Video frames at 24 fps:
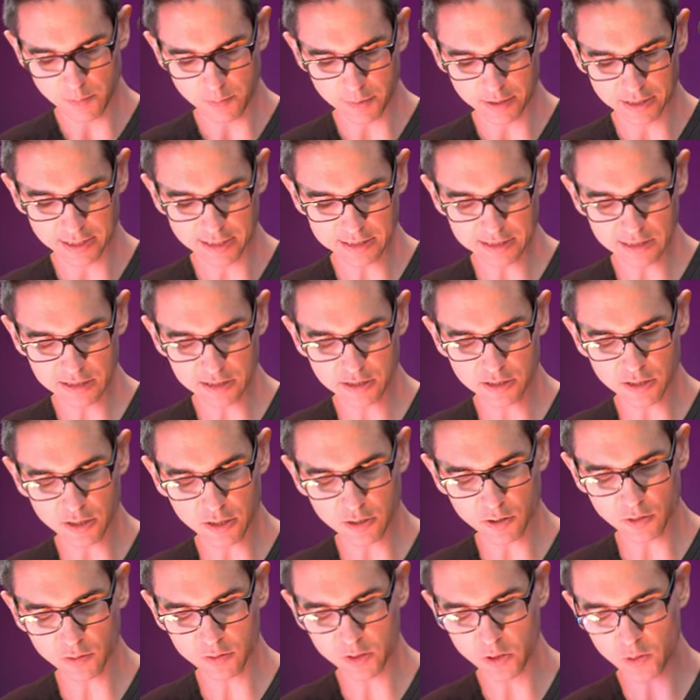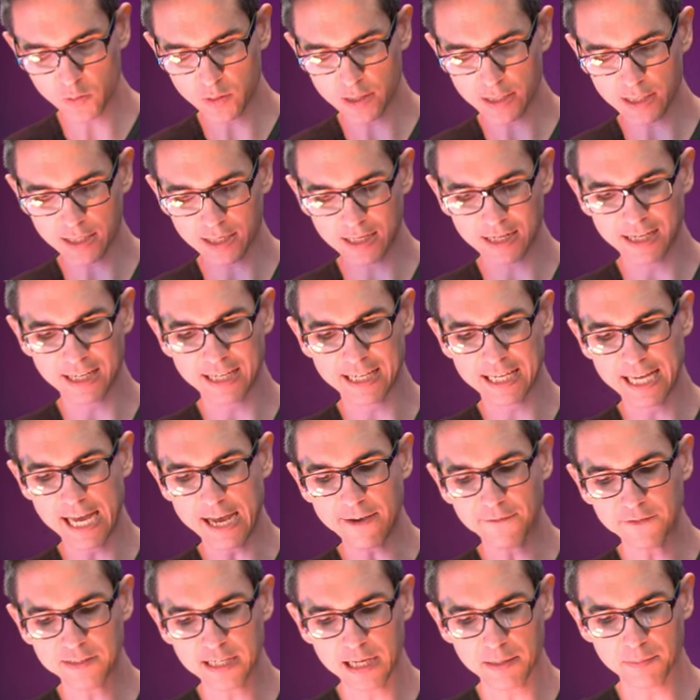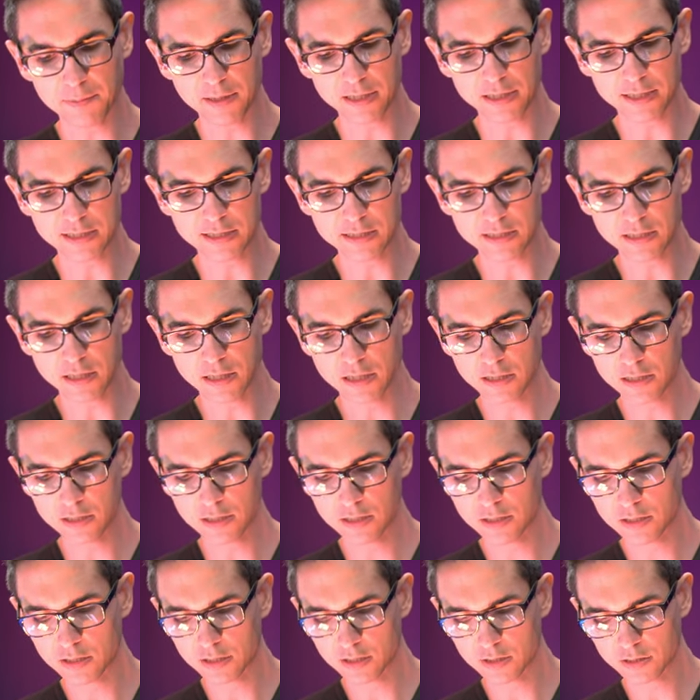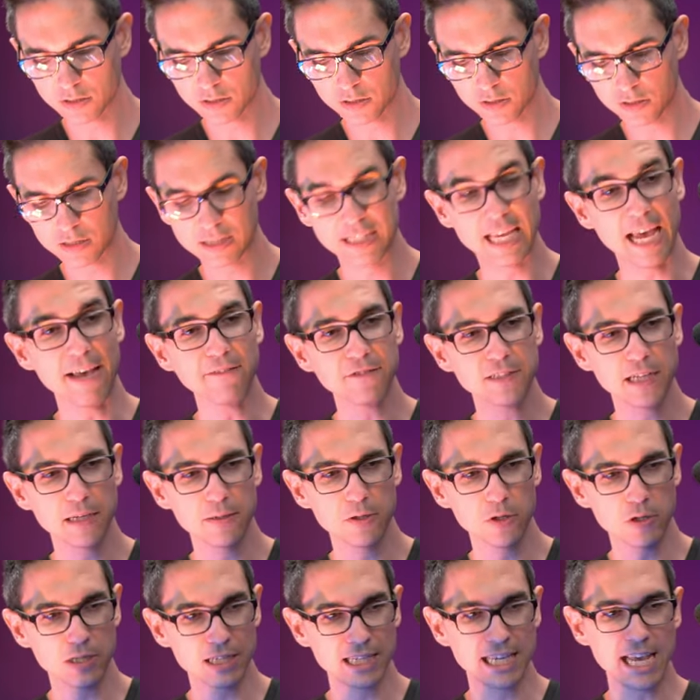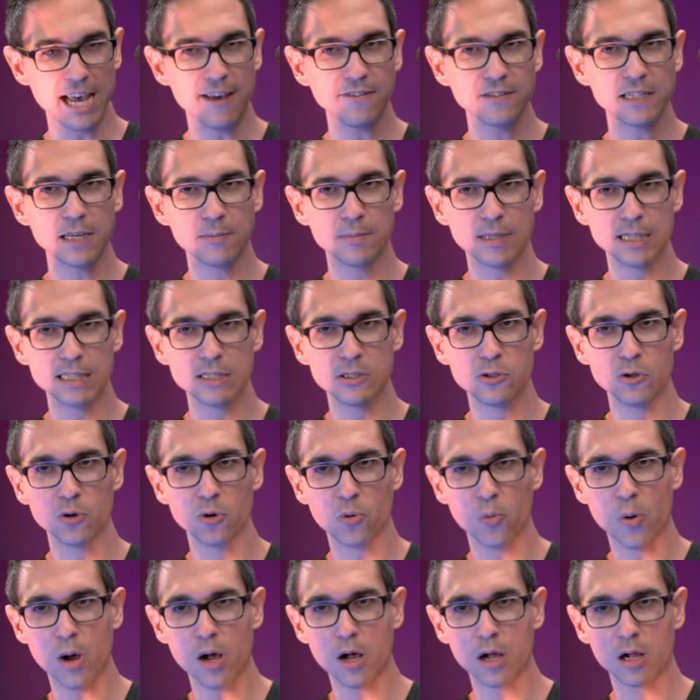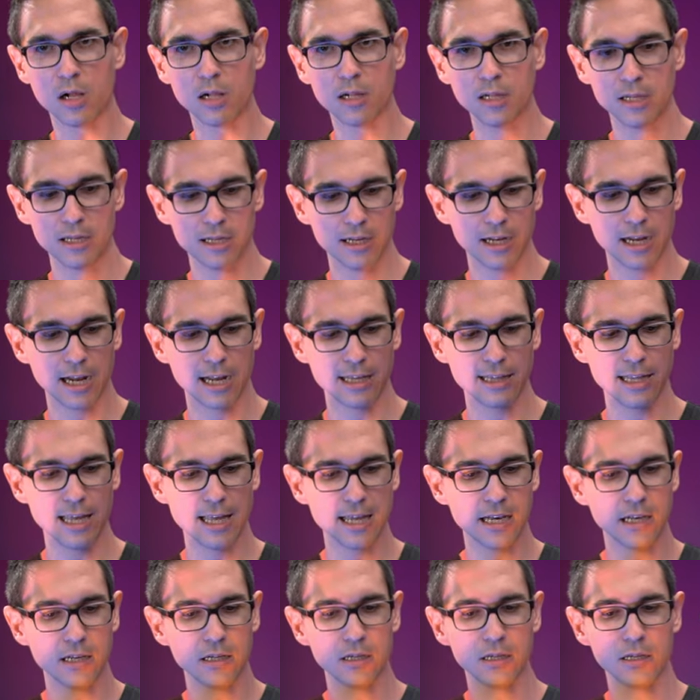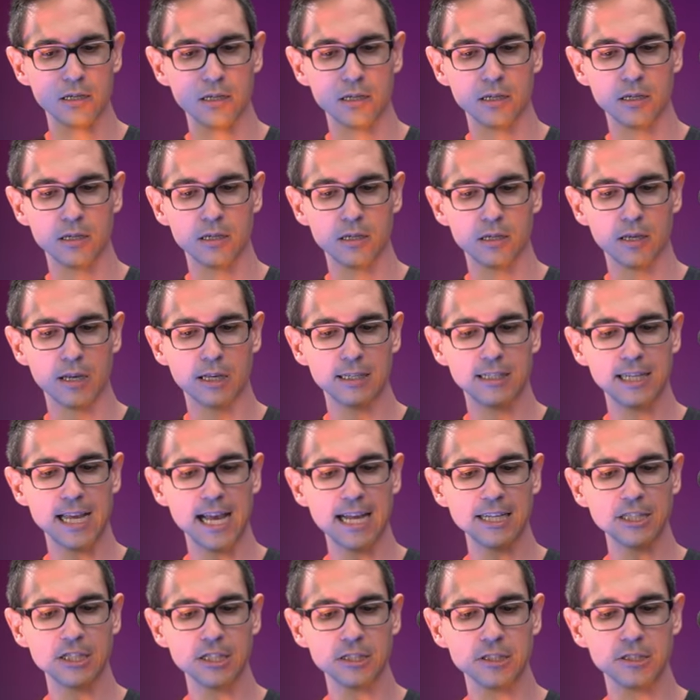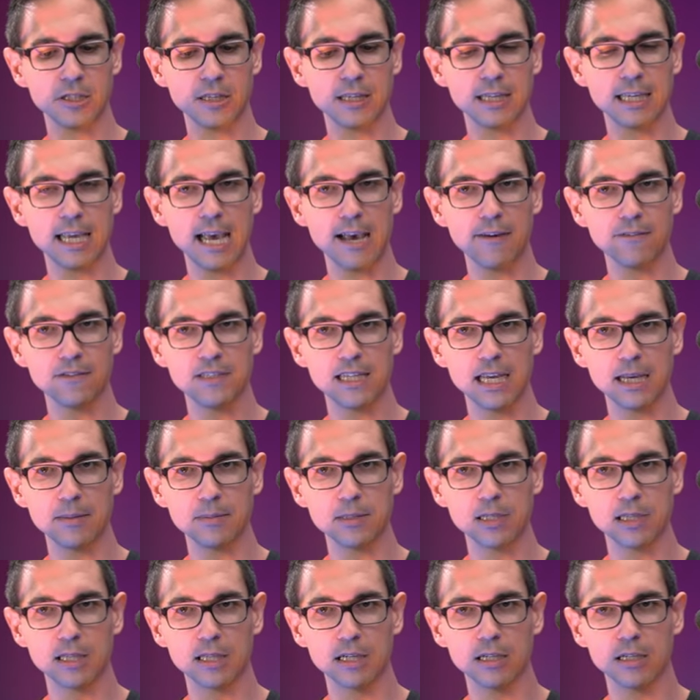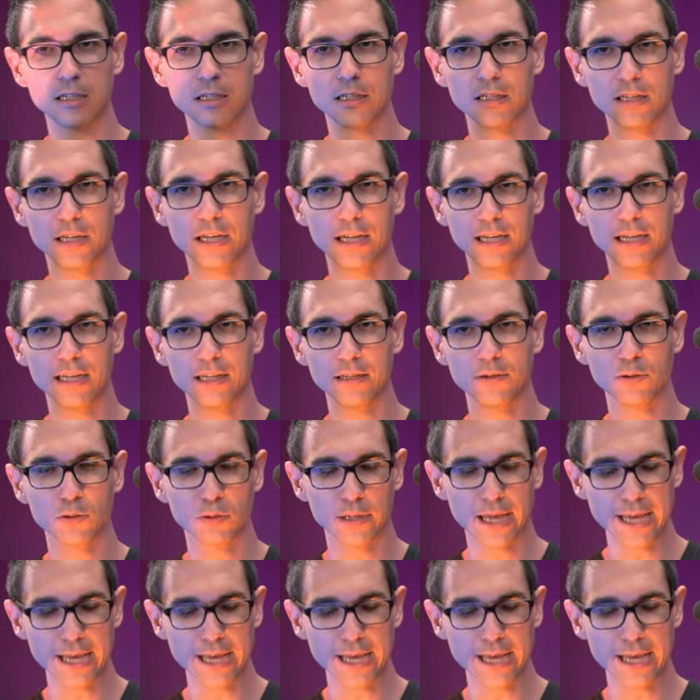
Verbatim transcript: But this is so you can gaff tape these, gaff tape, you can gaff tape these to a wall and then attach it to the gaff taped little uh,